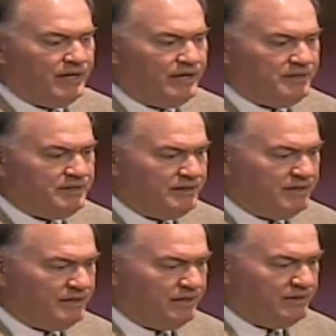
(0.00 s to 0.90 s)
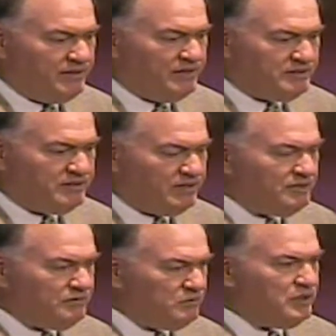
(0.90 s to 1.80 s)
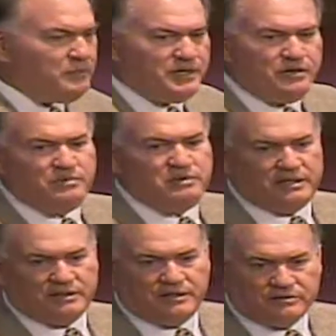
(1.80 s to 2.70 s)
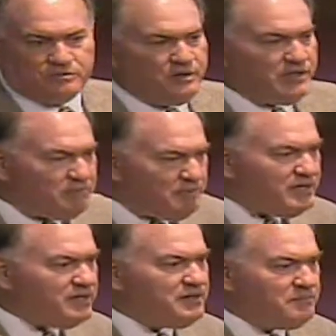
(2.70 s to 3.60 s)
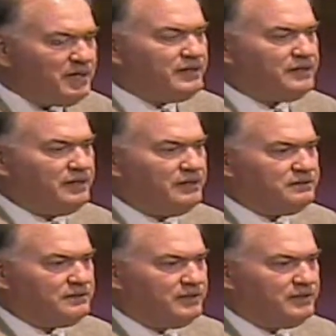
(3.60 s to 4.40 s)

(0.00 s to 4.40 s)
And, uh, and then he says, Let's, What can we do about this? What can be done about this?